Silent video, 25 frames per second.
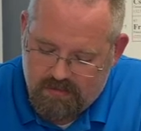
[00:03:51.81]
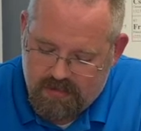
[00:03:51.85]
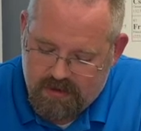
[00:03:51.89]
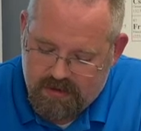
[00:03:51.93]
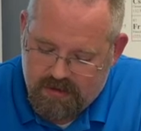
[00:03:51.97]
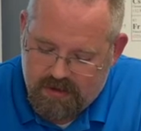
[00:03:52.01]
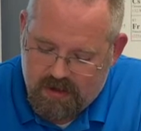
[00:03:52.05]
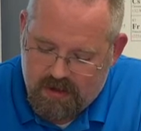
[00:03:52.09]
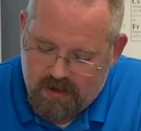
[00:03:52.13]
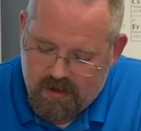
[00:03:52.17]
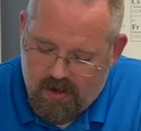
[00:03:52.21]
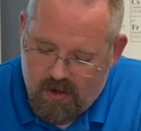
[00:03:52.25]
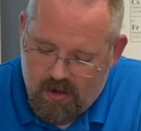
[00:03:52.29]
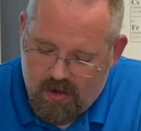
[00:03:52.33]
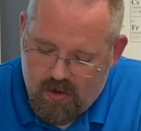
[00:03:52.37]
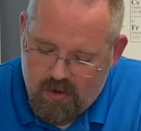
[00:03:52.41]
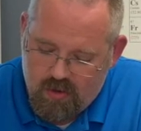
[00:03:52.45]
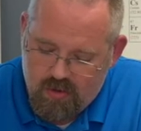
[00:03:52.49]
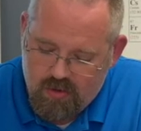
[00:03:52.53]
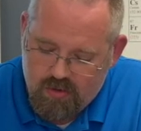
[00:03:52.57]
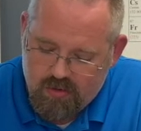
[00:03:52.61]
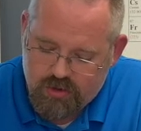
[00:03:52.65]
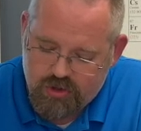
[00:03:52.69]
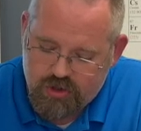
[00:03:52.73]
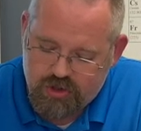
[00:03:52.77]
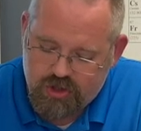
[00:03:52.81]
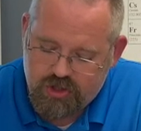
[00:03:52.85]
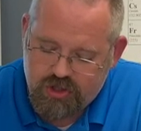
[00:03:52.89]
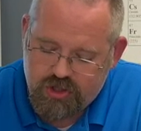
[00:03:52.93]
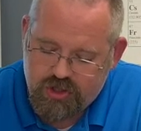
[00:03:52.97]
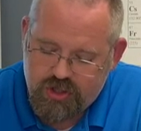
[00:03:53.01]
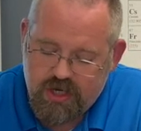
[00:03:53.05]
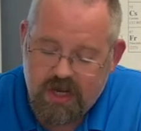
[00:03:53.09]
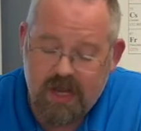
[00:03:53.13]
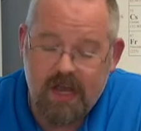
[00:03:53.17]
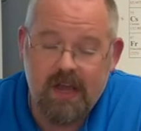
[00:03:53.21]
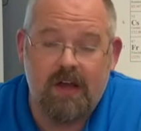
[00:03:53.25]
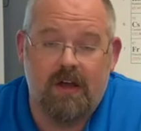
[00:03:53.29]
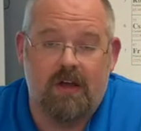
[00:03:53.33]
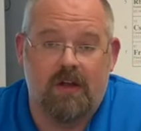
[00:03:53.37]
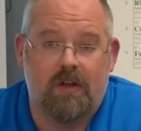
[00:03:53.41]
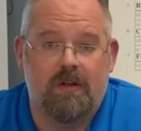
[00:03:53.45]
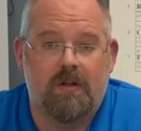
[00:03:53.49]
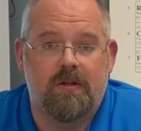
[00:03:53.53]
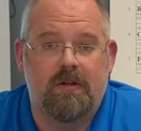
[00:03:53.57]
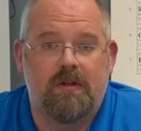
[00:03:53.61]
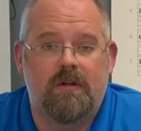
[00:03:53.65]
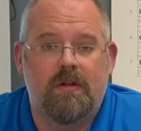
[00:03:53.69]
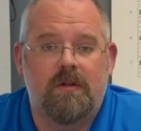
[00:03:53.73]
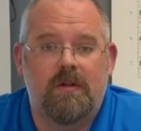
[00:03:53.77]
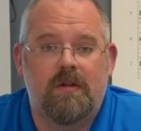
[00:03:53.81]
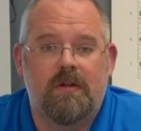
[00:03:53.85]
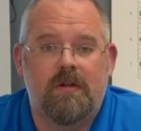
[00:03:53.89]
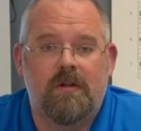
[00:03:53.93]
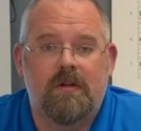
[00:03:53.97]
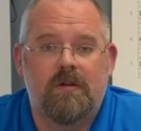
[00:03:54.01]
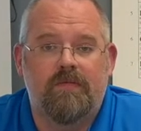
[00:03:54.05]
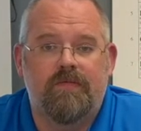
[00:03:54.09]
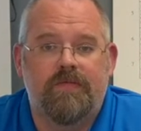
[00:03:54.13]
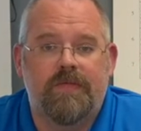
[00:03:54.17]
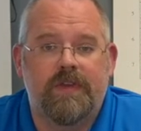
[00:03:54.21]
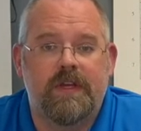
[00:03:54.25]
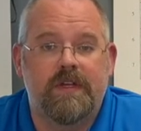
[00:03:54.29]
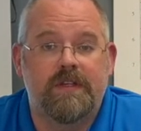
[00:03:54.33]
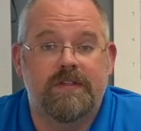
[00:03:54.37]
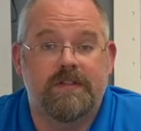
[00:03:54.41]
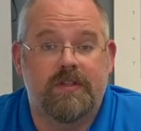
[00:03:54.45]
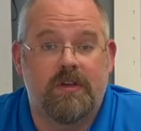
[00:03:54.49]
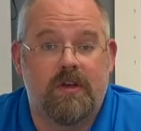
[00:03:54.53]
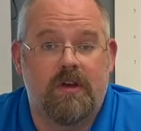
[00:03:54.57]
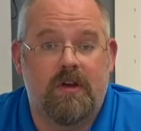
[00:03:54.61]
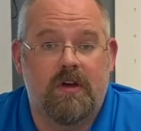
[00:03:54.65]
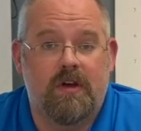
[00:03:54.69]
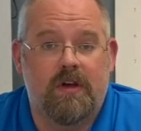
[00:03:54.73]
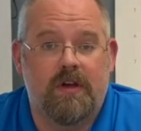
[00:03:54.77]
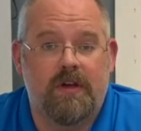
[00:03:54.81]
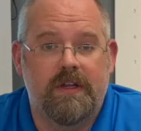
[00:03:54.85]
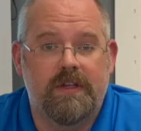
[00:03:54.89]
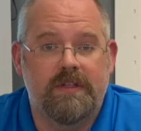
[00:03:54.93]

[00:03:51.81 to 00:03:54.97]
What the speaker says: but the whole shell is gone.